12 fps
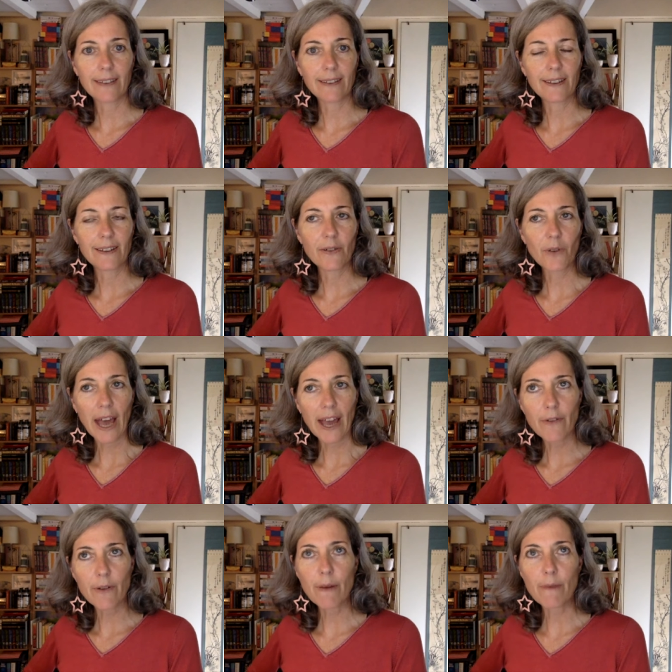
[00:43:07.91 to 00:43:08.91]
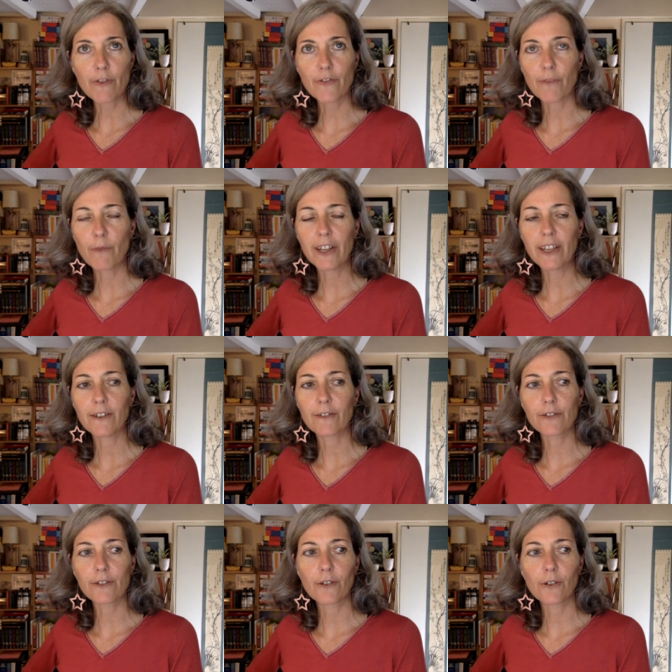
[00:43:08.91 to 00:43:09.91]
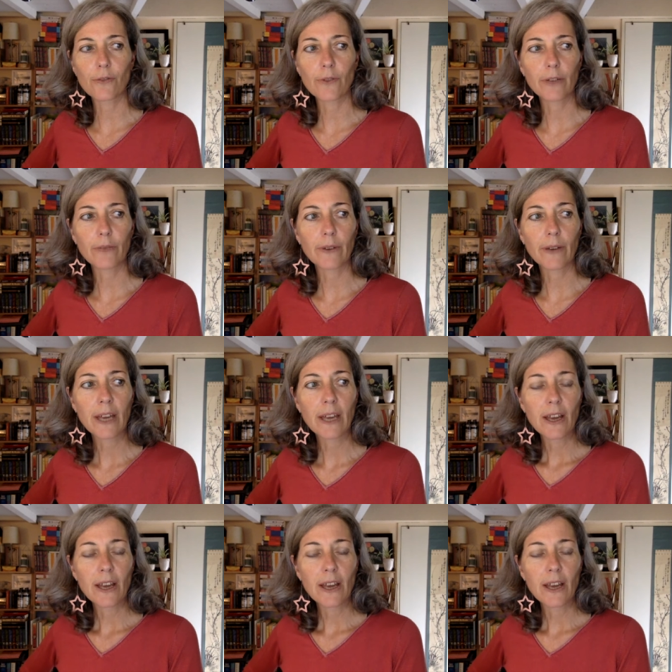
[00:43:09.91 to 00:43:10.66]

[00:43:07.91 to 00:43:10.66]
And I remember from many years ago when we,